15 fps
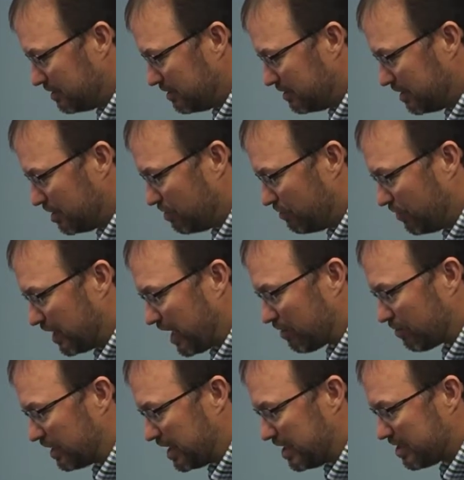Did you feel that
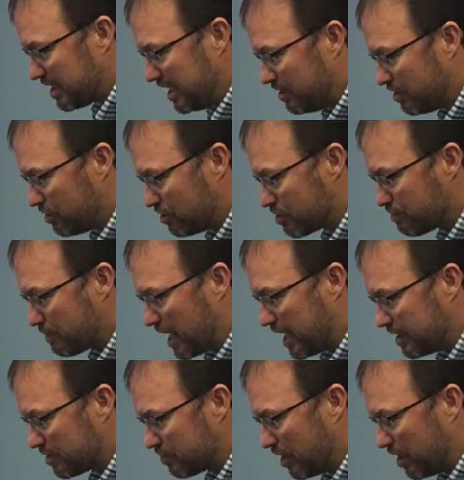release into your spine
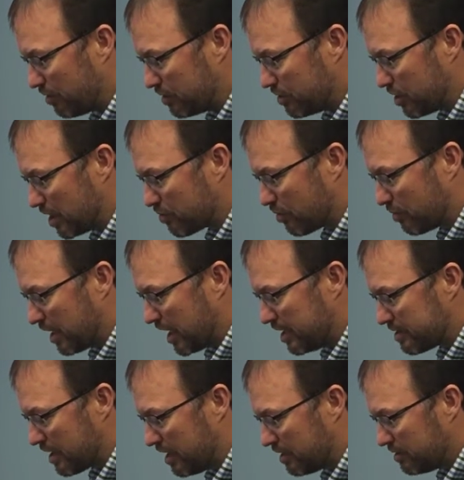as well, or just where my hand's at?